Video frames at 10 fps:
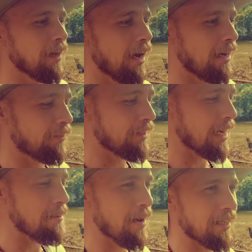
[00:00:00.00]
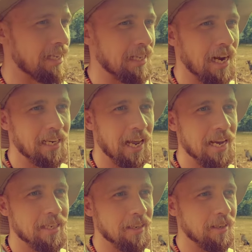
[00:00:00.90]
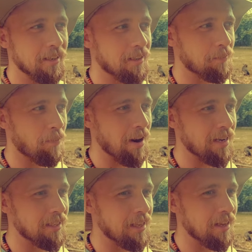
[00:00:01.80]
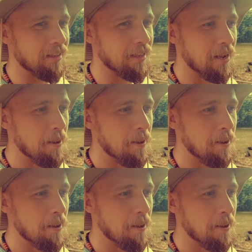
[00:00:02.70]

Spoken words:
And if there's any message I'd like to spread is that